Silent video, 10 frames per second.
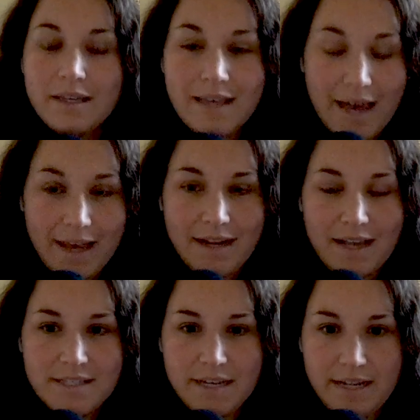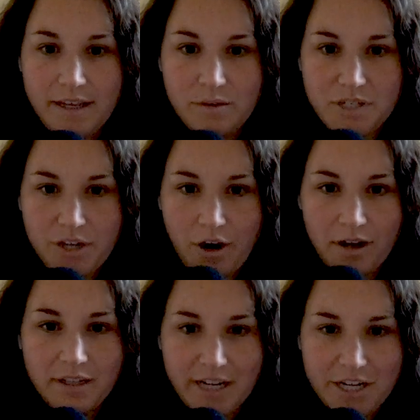Yeah, and as an
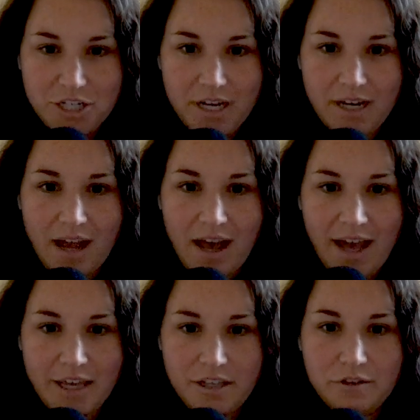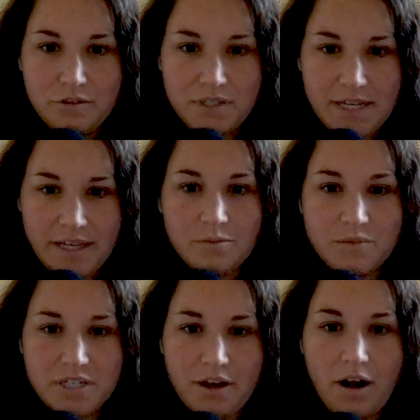EMDR clinician, I use
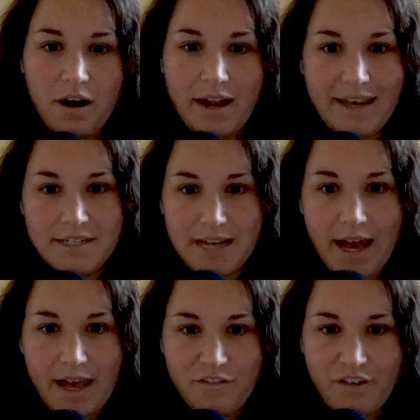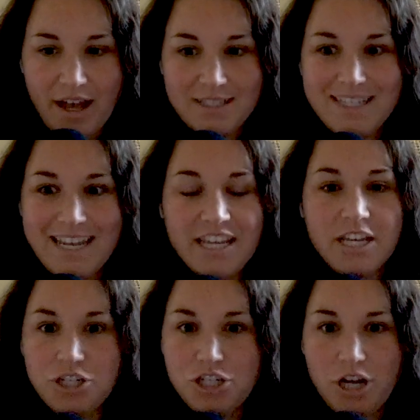EMDR and IFS in
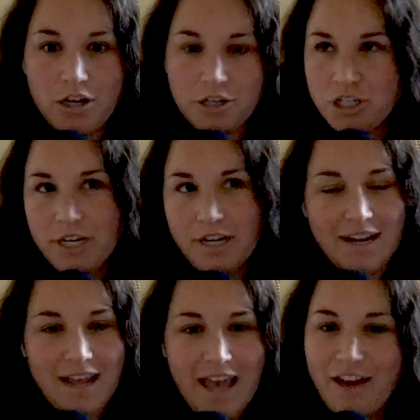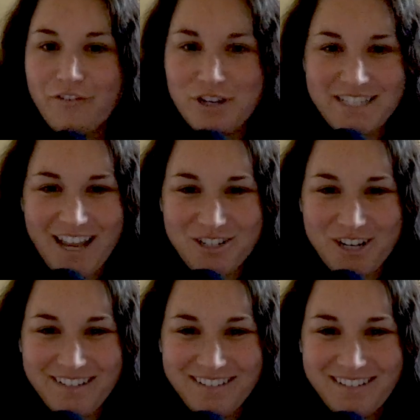conjunction every
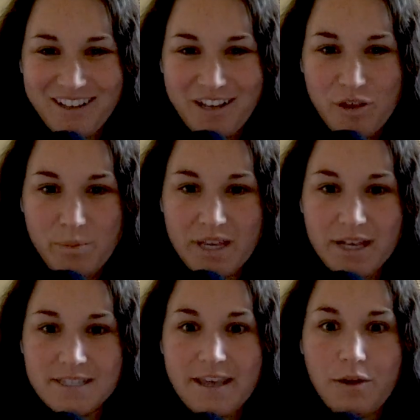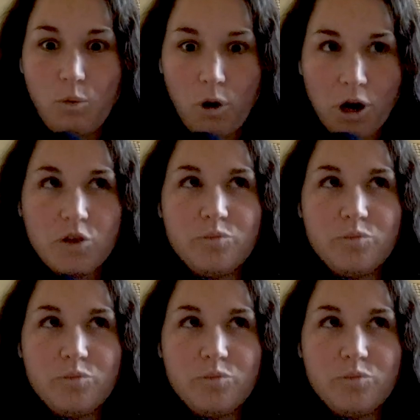session because they work